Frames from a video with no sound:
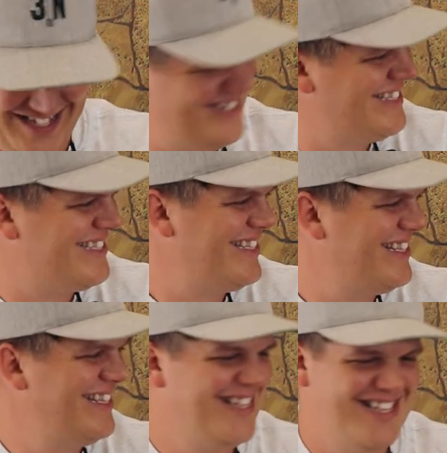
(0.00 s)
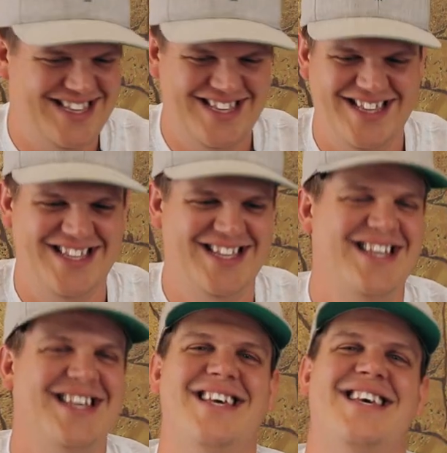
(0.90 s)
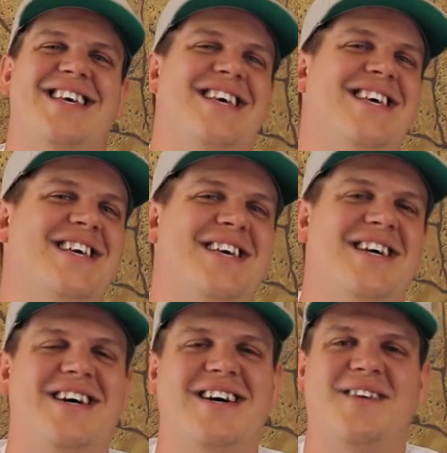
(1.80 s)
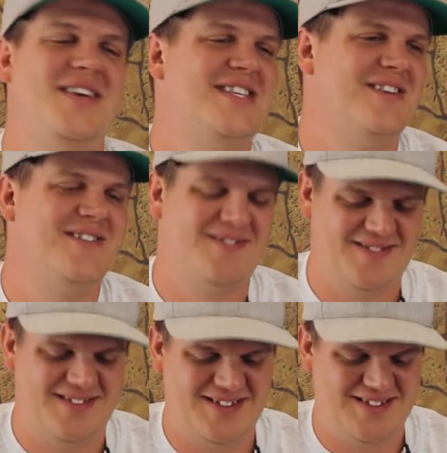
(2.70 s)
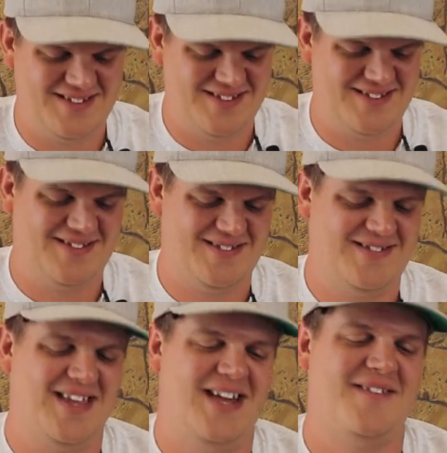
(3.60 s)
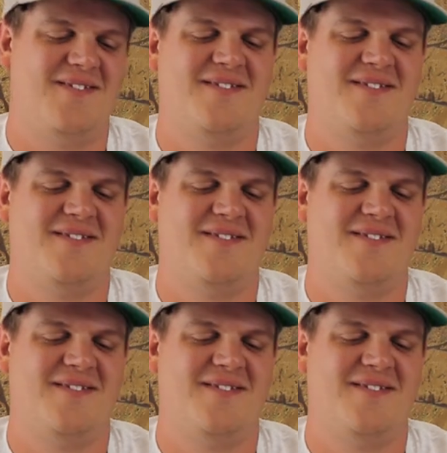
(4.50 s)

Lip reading: (silent)